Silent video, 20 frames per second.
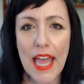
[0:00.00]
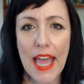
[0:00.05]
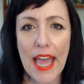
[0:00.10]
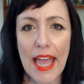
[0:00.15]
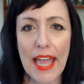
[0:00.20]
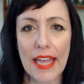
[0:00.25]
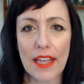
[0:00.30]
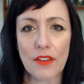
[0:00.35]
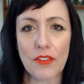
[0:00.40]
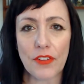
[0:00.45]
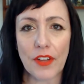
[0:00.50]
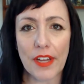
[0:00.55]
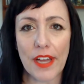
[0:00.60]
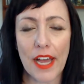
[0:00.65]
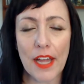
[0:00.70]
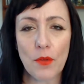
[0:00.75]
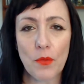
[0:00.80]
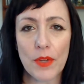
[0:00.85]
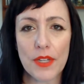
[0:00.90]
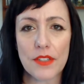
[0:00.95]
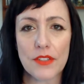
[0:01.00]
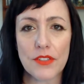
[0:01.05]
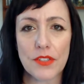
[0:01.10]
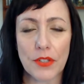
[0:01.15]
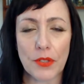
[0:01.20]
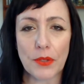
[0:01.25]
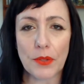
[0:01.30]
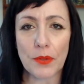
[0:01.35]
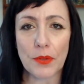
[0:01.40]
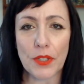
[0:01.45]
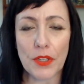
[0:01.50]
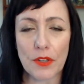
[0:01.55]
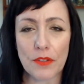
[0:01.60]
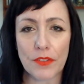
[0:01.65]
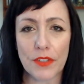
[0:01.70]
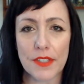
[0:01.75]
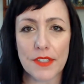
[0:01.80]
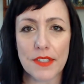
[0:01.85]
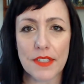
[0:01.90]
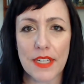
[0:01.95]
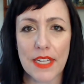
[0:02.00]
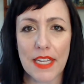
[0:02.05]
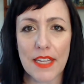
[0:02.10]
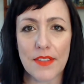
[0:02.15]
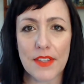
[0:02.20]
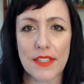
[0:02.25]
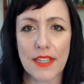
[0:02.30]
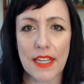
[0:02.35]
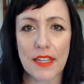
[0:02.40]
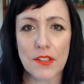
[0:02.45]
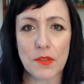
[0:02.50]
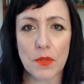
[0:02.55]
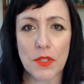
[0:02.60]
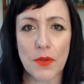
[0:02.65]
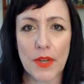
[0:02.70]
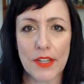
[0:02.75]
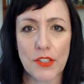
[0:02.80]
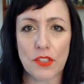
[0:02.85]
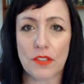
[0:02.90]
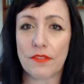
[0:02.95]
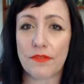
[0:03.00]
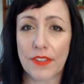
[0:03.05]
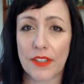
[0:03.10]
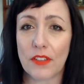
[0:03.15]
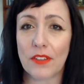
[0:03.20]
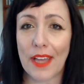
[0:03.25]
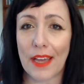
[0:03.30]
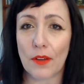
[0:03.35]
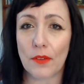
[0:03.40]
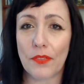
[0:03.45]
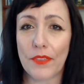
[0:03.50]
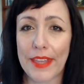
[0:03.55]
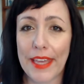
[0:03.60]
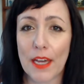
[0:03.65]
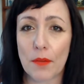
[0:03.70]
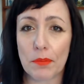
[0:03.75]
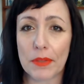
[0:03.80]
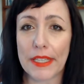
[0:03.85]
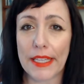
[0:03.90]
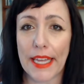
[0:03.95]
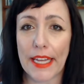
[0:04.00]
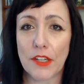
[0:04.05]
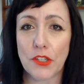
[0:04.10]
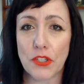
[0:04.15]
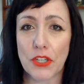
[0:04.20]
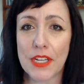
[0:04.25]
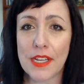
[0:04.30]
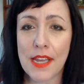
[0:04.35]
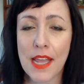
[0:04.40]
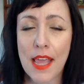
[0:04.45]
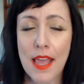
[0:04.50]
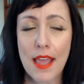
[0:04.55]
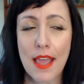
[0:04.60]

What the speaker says: And I went to university in the days when you actually filled out the application